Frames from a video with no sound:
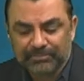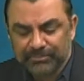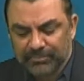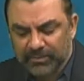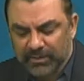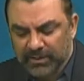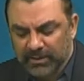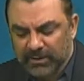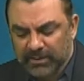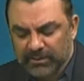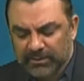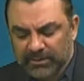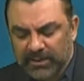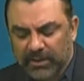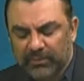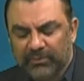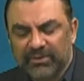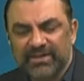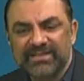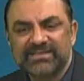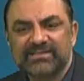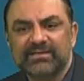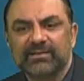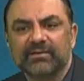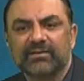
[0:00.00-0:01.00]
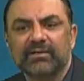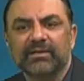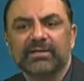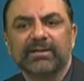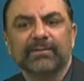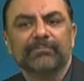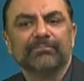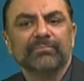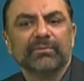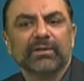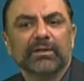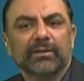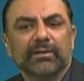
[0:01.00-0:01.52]
Now, recently,
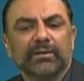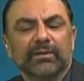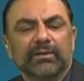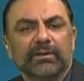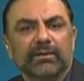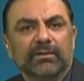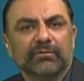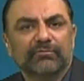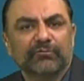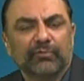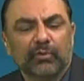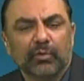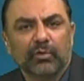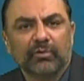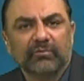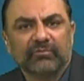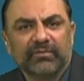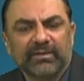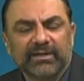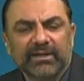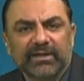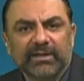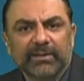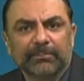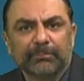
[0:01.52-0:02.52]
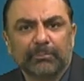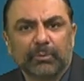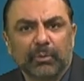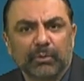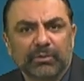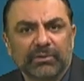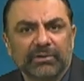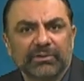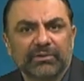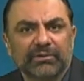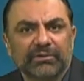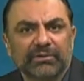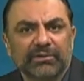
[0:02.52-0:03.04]
four very important,
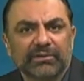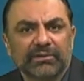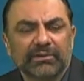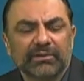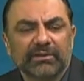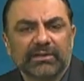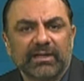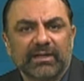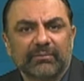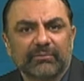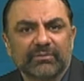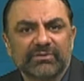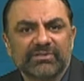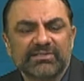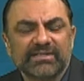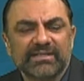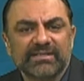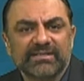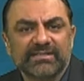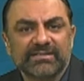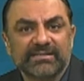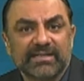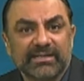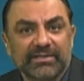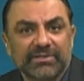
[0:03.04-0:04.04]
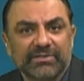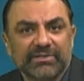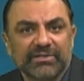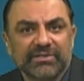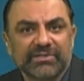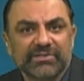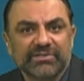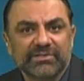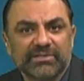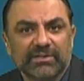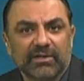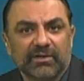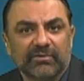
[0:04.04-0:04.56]
I would say, senators
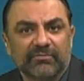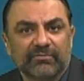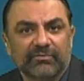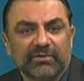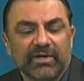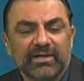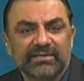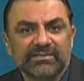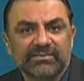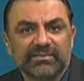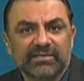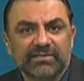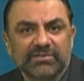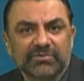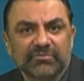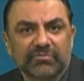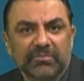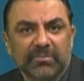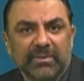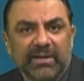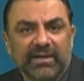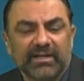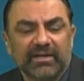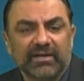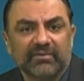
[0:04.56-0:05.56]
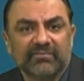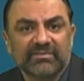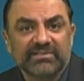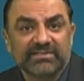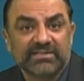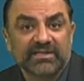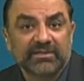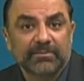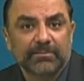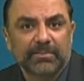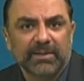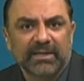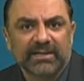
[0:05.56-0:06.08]
of the United States of America visited
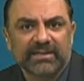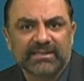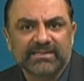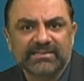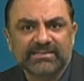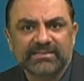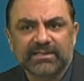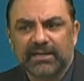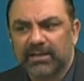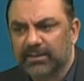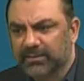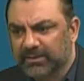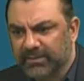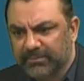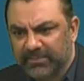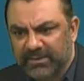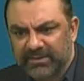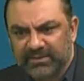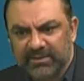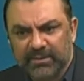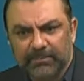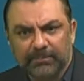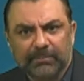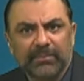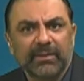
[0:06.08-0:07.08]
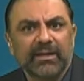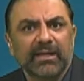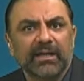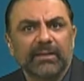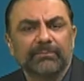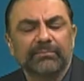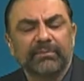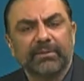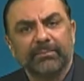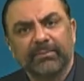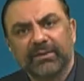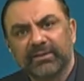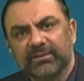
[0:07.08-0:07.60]
Pakistan. They met the PM, they
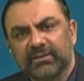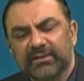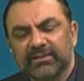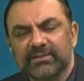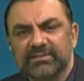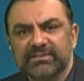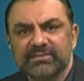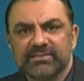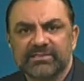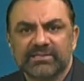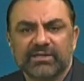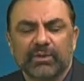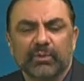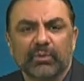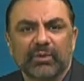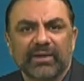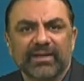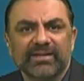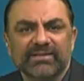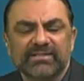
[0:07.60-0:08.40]
met the COS.